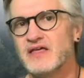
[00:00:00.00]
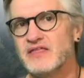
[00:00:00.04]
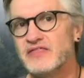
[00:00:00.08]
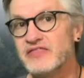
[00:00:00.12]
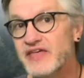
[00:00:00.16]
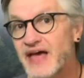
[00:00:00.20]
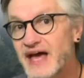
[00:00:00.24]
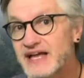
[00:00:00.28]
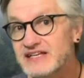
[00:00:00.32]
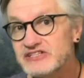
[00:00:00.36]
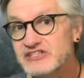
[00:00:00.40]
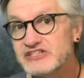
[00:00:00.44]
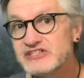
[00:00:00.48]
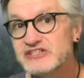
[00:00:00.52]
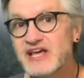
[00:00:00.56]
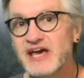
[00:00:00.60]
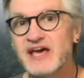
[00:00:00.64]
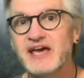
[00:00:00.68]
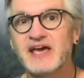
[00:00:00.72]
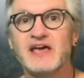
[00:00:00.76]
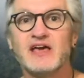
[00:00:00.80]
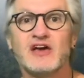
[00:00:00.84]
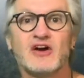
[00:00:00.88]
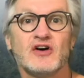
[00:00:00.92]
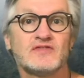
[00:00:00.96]
That
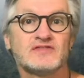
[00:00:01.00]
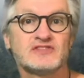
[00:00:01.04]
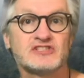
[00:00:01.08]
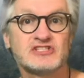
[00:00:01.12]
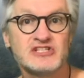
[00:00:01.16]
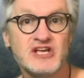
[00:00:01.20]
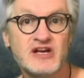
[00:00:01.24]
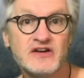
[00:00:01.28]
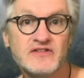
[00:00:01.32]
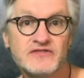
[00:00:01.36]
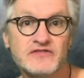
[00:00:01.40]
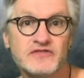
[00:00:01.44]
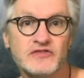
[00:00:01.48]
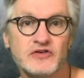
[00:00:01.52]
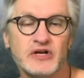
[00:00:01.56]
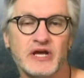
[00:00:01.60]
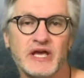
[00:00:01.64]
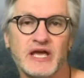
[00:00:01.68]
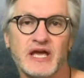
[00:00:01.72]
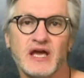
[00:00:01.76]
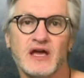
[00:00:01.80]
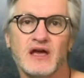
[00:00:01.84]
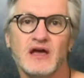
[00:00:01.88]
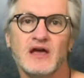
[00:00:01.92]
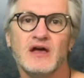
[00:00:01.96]
day of
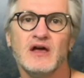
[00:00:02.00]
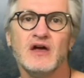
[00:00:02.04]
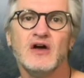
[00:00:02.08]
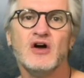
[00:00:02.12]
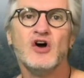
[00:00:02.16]
suffering